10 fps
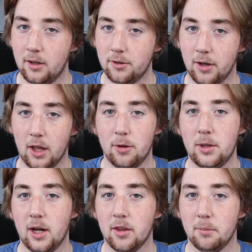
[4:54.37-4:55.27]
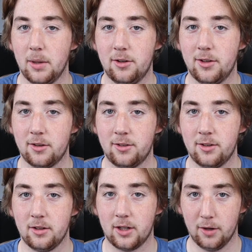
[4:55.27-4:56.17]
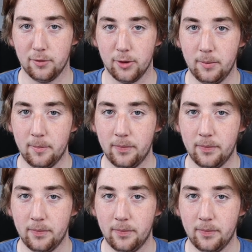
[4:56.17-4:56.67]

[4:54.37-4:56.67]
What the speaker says: So now that we got the basics covered,